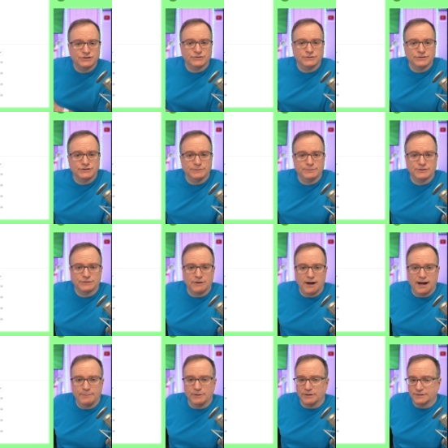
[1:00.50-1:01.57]
your
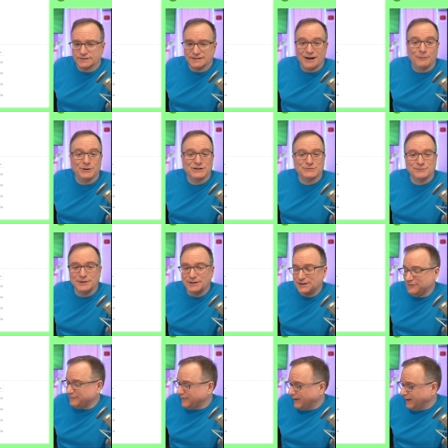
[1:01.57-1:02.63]
subscribers. Now, what's really
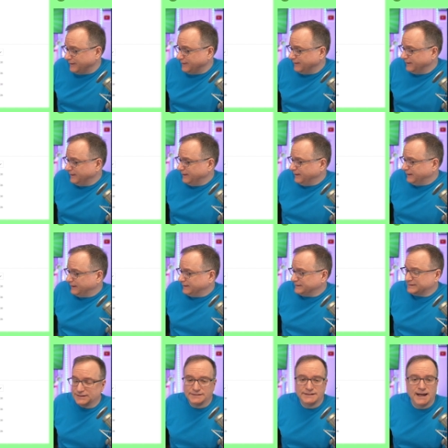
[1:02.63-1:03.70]
fun is
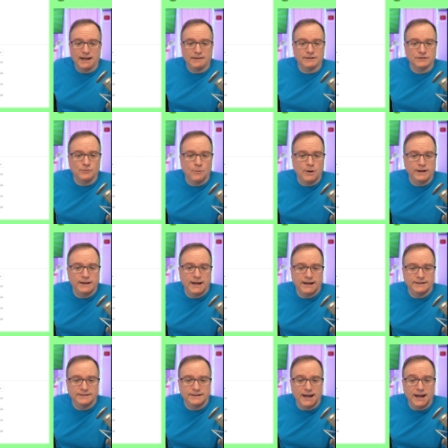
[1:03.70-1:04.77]
to take the
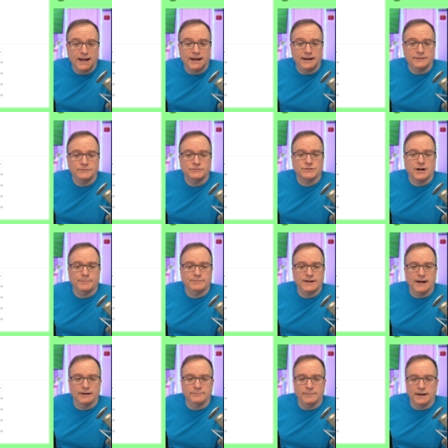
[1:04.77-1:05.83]
28 day drop
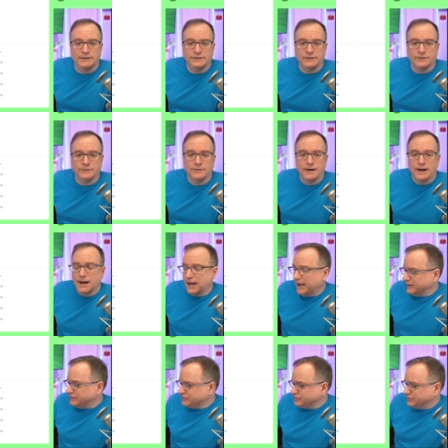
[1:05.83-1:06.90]
down menu
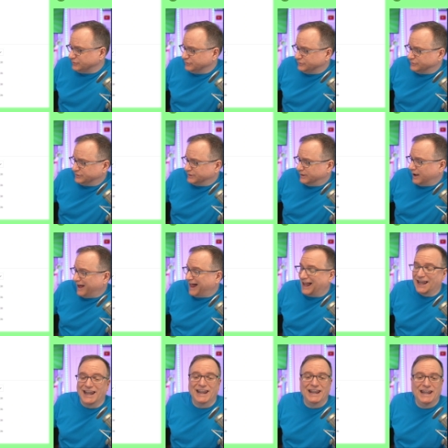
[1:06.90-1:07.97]
and choose
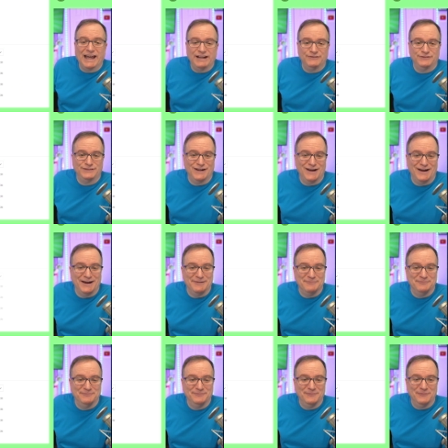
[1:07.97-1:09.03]
lifetime.
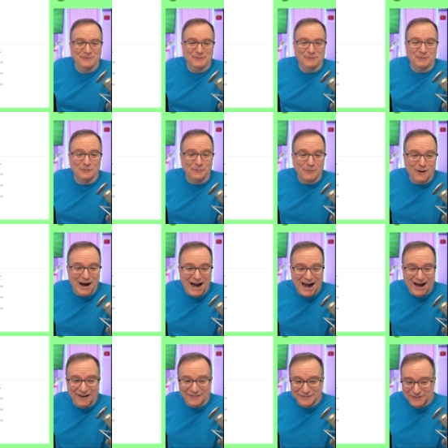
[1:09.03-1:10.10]

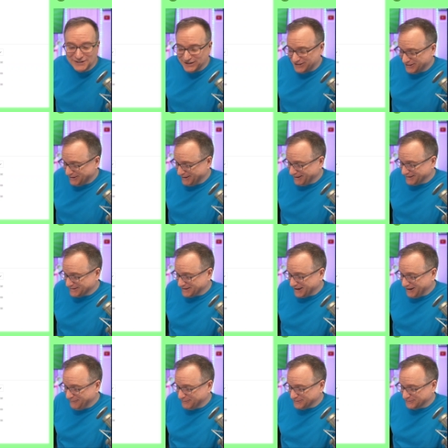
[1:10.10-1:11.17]
Wow, look at this.
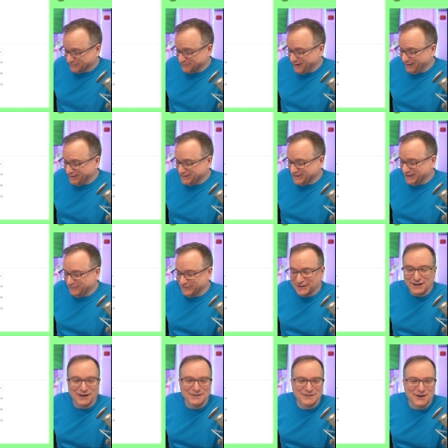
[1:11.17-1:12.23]
I was relatively
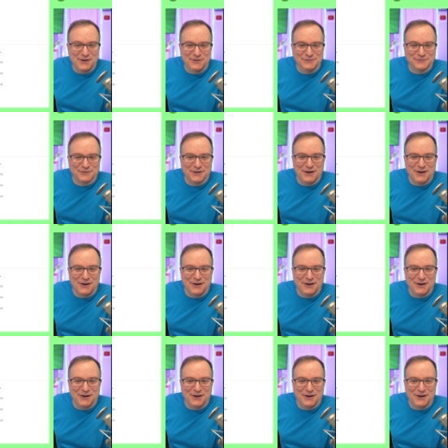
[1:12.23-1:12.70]
unknown for